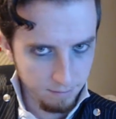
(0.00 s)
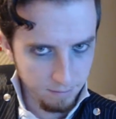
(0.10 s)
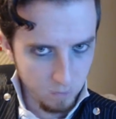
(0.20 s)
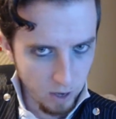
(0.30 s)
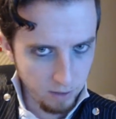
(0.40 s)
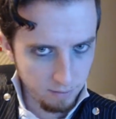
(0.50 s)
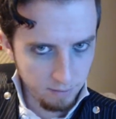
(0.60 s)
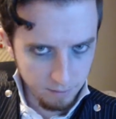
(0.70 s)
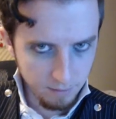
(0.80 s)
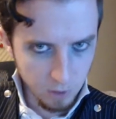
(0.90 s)
Right?
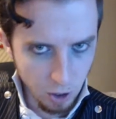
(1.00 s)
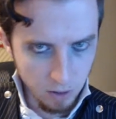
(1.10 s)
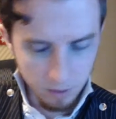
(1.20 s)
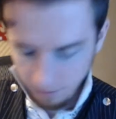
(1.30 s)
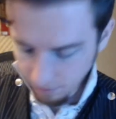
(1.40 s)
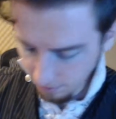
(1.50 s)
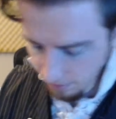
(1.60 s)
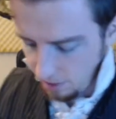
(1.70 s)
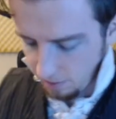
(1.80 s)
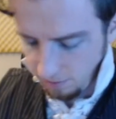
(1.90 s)
Good?
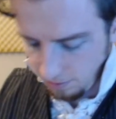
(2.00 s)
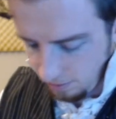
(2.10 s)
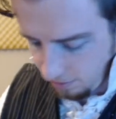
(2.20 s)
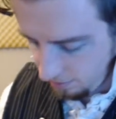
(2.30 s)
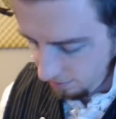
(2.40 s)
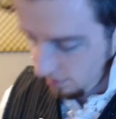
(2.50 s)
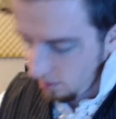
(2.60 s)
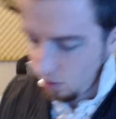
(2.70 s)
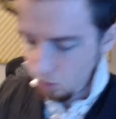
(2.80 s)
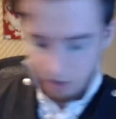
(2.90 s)
Yeah.
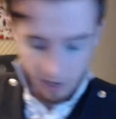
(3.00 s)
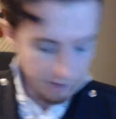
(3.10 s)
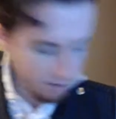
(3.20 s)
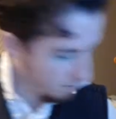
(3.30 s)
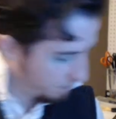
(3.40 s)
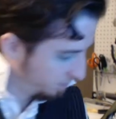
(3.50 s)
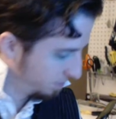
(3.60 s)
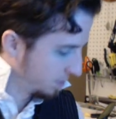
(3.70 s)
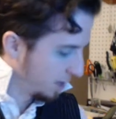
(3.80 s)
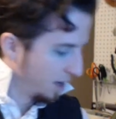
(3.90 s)
Looks handsome.
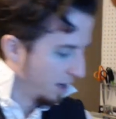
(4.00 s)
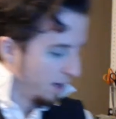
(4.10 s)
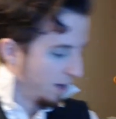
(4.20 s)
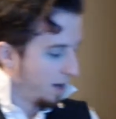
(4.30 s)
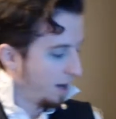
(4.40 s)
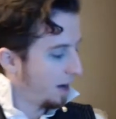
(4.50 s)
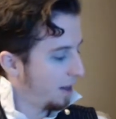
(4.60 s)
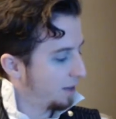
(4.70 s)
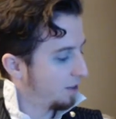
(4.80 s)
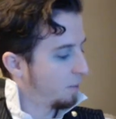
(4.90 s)
And I
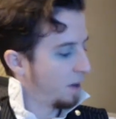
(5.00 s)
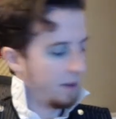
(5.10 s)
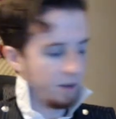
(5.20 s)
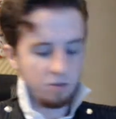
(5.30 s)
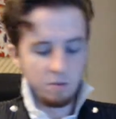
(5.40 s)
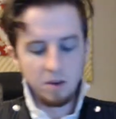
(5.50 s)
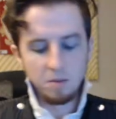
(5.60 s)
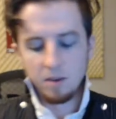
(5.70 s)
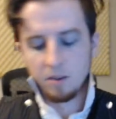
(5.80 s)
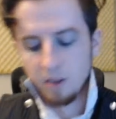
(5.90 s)
like to spend the extra money
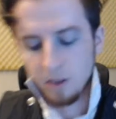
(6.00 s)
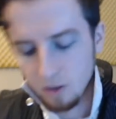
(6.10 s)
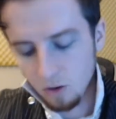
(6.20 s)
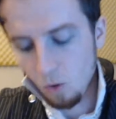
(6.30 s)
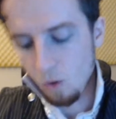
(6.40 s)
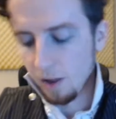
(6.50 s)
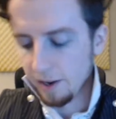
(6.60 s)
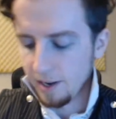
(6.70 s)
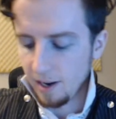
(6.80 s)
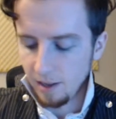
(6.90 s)
because getting good
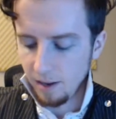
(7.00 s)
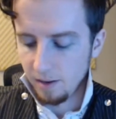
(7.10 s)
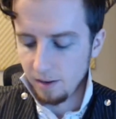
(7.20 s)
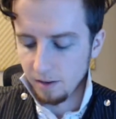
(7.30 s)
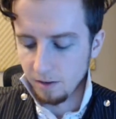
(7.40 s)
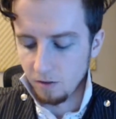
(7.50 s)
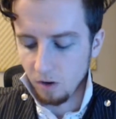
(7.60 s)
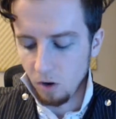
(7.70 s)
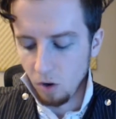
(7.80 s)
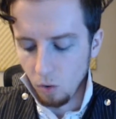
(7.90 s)
quality eyeliner is
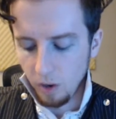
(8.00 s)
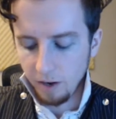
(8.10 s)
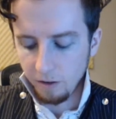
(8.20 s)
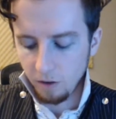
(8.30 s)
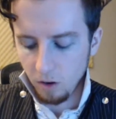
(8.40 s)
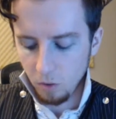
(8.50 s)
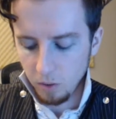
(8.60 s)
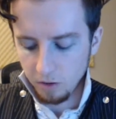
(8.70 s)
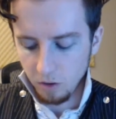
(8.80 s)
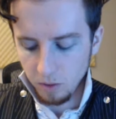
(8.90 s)
always
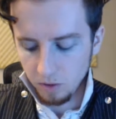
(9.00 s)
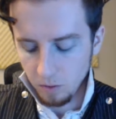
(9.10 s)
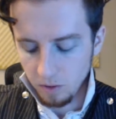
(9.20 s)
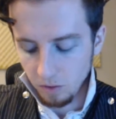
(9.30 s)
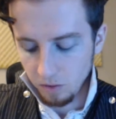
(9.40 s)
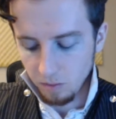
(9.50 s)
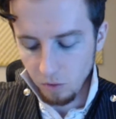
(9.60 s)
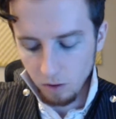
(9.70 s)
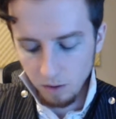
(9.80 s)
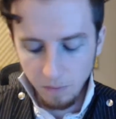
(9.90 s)

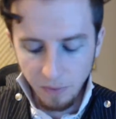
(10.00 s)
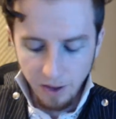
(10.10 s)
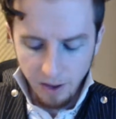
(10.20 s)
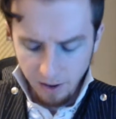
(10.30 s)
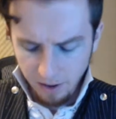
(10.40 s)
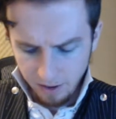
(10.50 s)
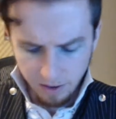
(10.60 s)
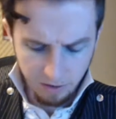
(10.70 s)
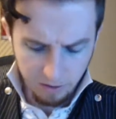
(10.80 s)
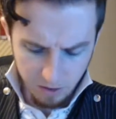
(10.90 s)
important.
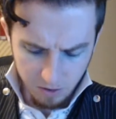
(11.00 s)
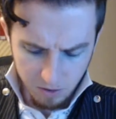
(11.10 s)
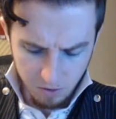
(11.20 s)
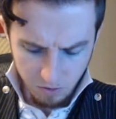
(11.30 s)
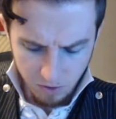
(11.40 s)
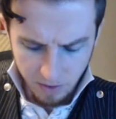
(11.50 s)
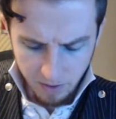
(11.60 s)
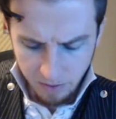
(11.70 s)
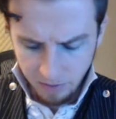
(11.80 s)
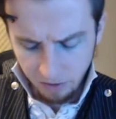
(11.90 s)
So, I mean, I'm
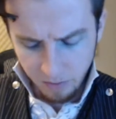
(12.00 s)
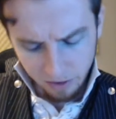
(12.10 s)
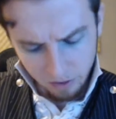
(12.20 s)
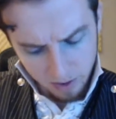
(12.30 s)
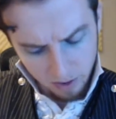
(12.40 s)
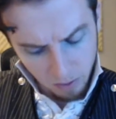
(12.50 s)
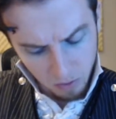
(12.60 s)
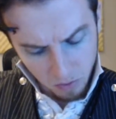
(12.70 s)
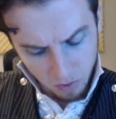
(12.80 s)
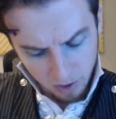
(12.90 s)
not being sponsored by these
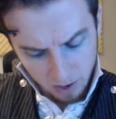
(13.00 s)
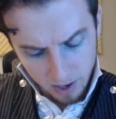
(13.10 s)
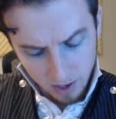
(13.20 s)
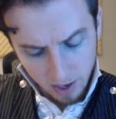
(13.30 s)
people. What do I got?